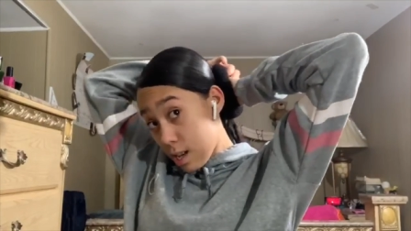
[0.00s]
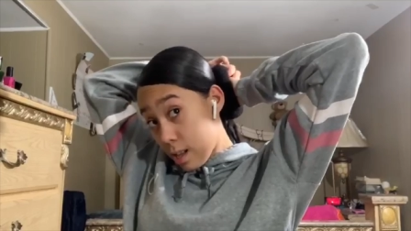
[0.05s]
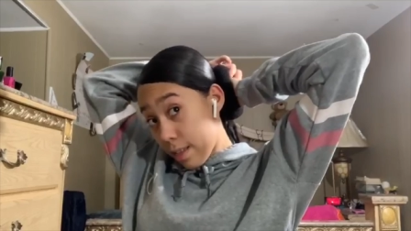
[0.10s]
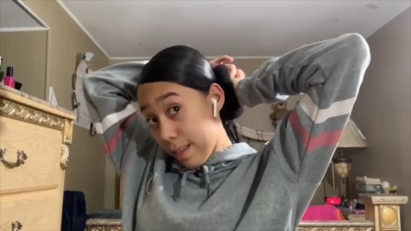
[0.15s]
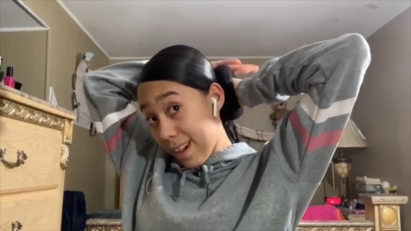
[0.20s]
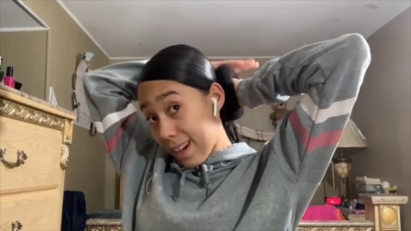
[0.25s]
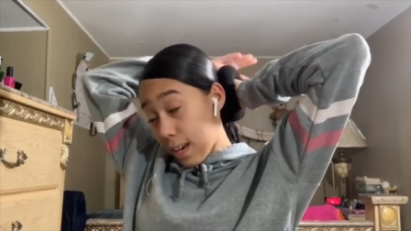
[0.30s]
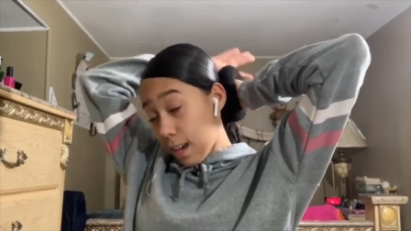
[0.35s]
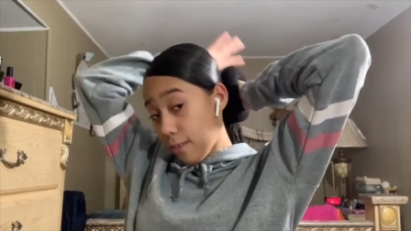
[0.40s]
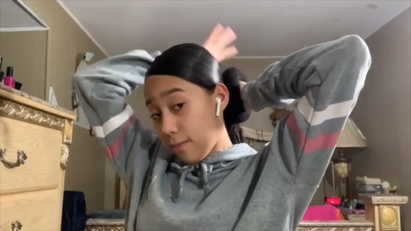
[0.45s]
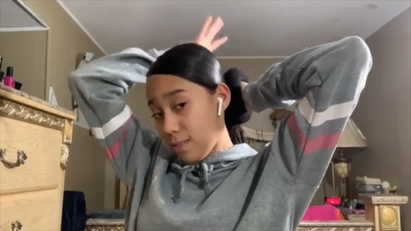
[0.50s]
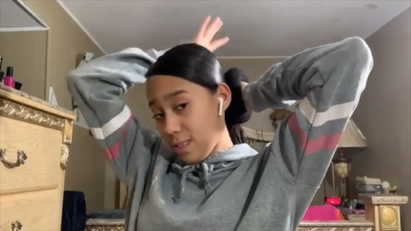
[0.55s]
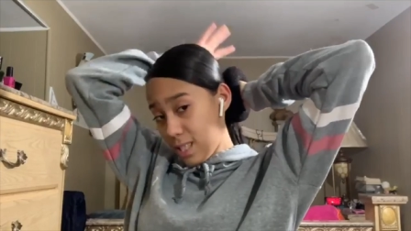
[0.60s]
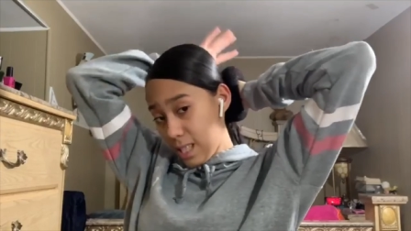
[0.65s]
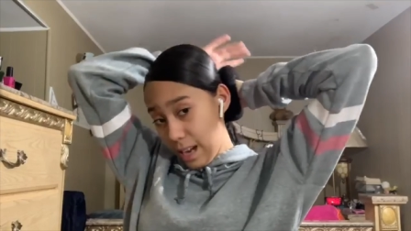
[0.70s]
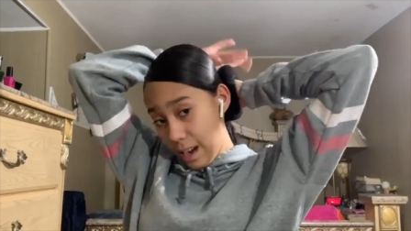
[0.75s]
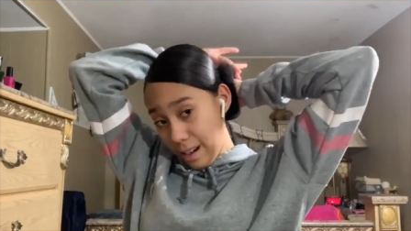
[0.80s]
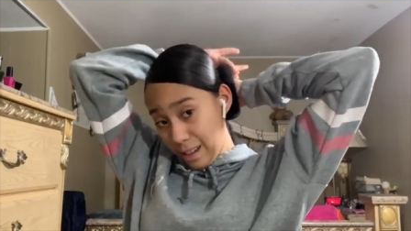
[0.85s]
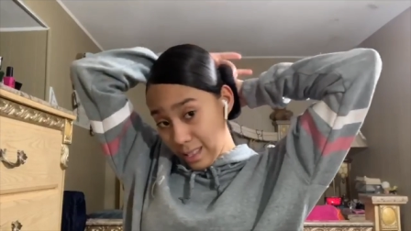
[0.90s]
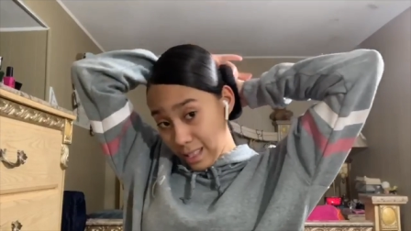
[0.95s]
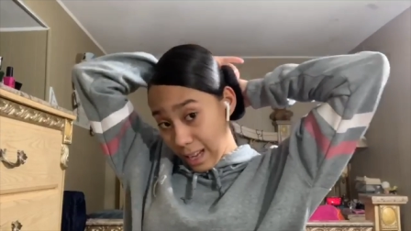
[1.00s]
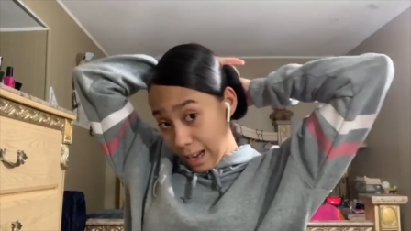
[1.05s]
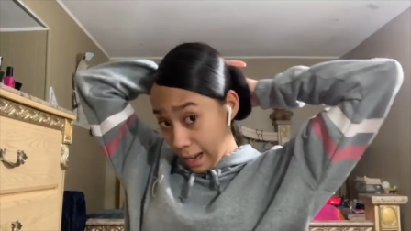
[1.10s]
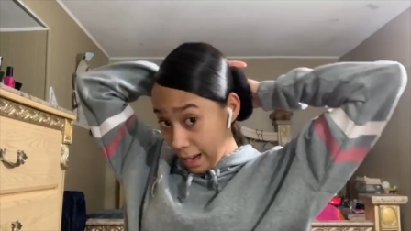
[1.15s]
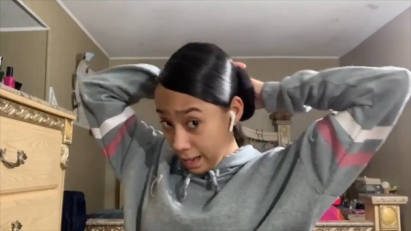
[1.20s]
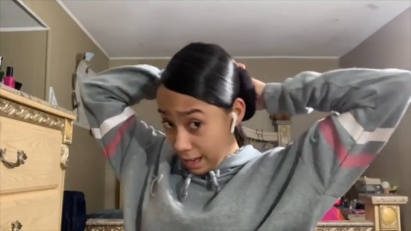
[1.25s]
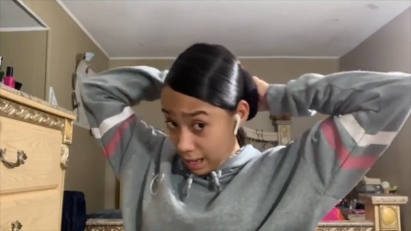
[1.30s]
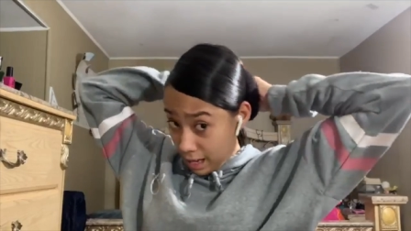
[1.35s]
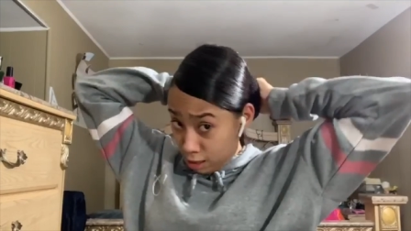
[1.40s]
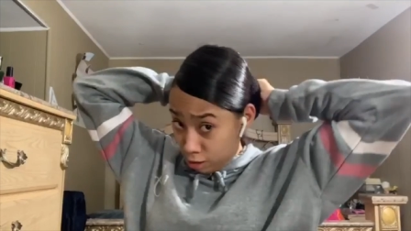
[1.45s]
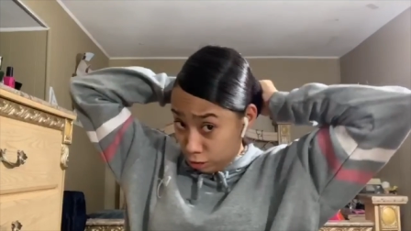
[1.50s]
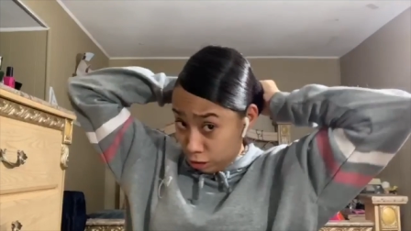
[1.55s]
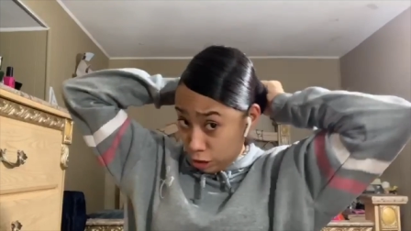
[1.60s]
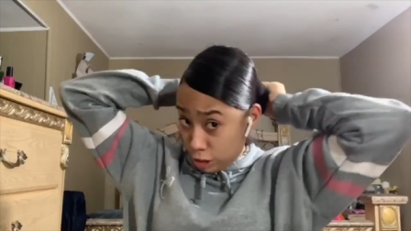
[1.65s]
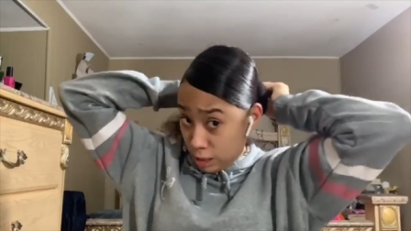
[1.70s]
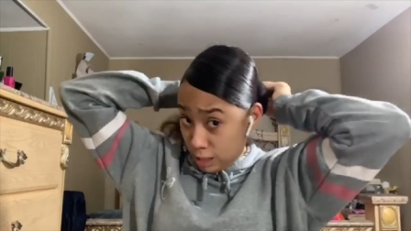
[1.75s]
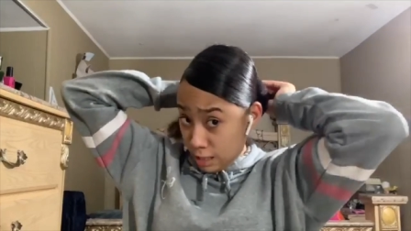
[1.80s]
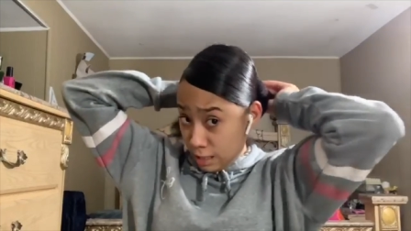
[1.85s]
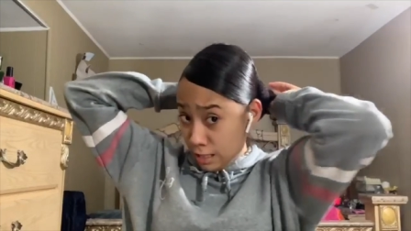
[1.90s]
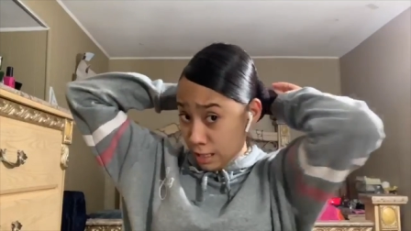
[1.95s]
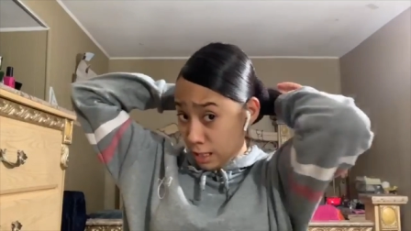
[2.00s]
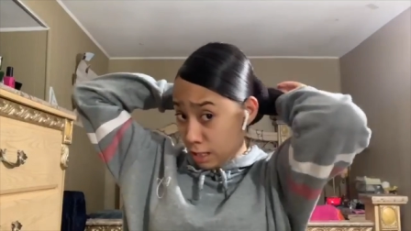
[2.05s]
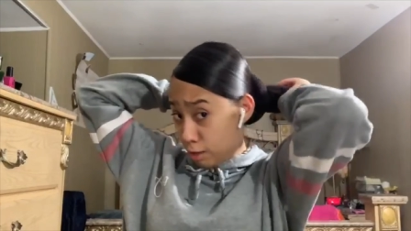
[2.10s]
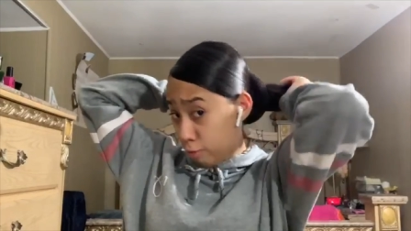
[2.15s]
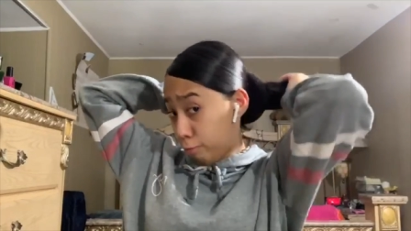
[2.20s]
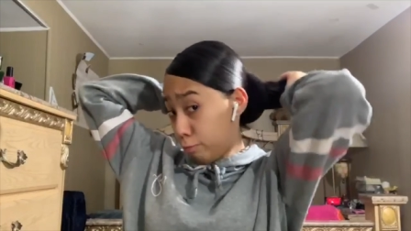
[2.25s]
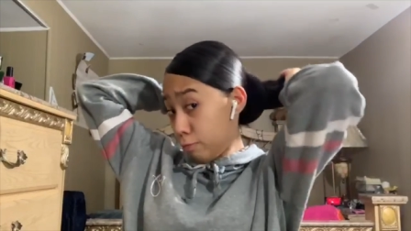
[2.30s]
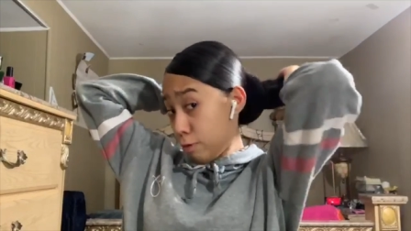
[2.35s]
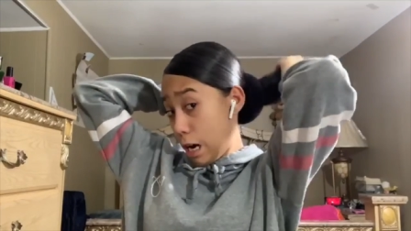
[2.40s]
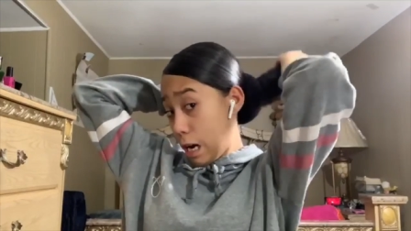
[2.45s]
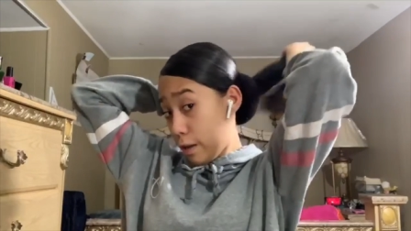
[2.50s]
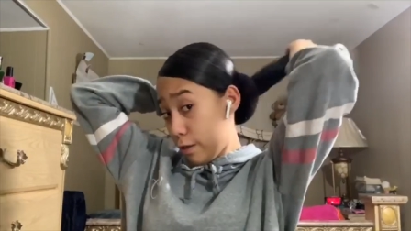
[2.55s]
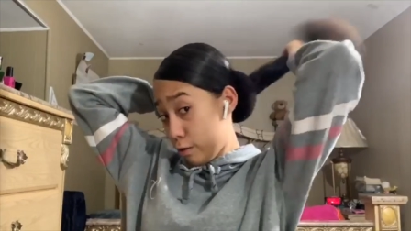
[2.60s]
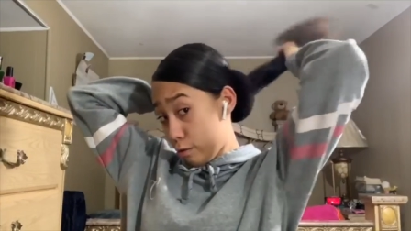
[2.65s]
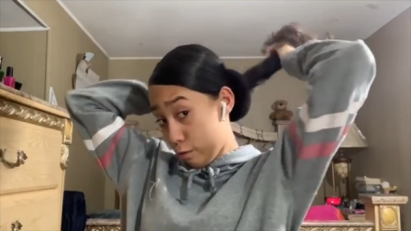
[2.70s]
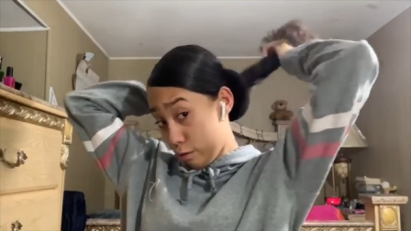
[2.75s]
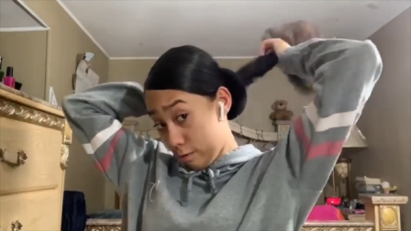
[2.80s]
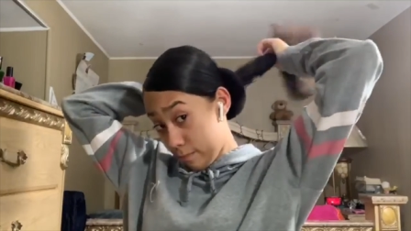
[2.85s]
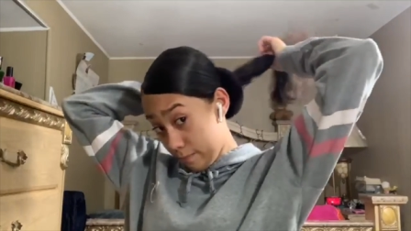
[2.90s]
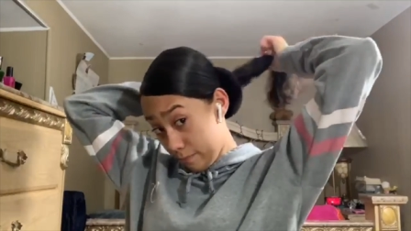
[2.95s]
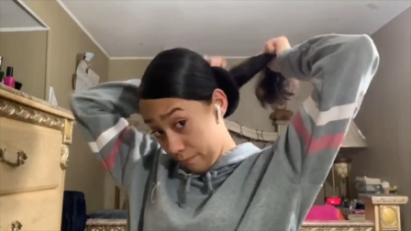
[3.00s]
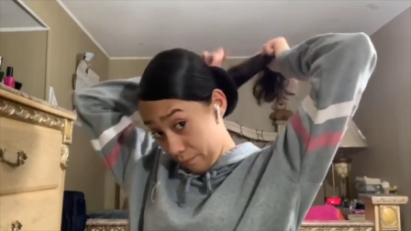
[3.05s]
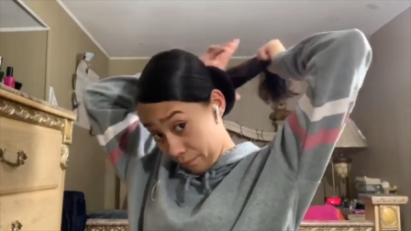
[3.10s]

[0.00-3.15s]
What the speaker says: like if it's a hair tie, and just stick it right through.